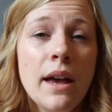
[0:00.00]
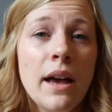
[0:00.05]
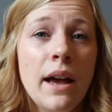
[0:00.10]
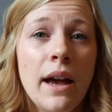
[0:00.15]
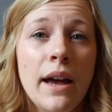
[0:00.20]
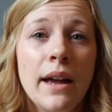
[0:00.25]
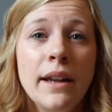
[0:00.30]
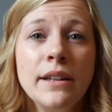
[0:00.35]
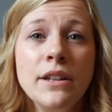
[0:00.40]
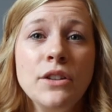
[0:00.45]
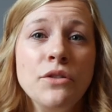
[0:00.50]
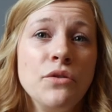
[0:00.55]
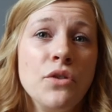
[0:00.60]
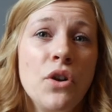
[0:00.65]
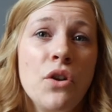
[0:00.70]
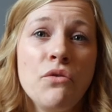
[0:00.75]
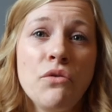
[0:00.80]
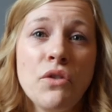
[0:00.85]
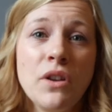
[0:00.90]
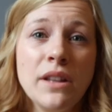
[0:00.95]
and you've
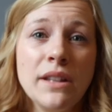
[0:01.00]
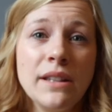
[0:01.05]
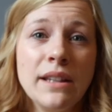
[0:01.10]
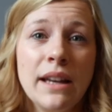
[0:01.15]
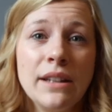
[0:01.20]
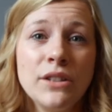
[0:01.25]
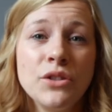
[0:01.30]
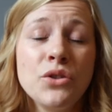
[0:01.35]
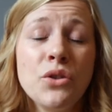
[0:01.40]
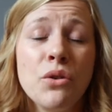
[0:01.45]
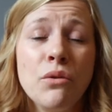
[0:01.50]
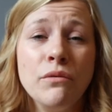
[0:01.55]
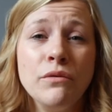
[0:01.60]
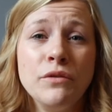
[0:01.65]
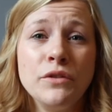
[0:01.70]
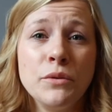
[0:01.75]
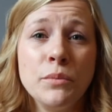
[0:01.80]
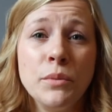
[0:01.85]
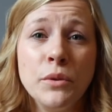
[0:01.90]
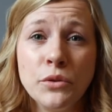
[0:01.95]
got a really nice
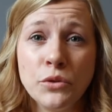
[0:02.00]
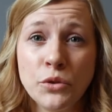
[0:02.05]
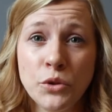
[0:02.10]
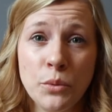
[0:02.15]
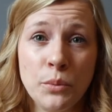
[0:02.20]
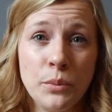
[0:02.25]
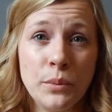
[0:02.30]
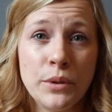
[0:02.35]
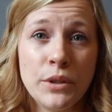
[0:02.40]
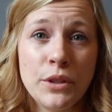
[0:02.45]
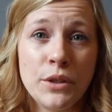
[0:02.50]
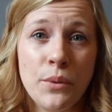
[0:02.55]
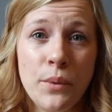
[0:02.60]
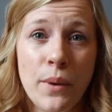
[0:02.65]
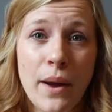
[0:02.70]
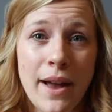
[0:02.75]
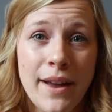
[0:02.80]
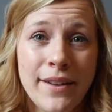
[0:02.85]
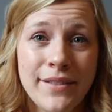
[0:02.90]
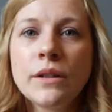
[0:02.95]
comfortable jumper to
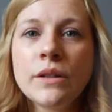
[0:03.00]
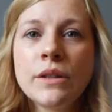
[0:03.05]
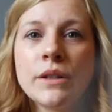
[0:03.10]
wear.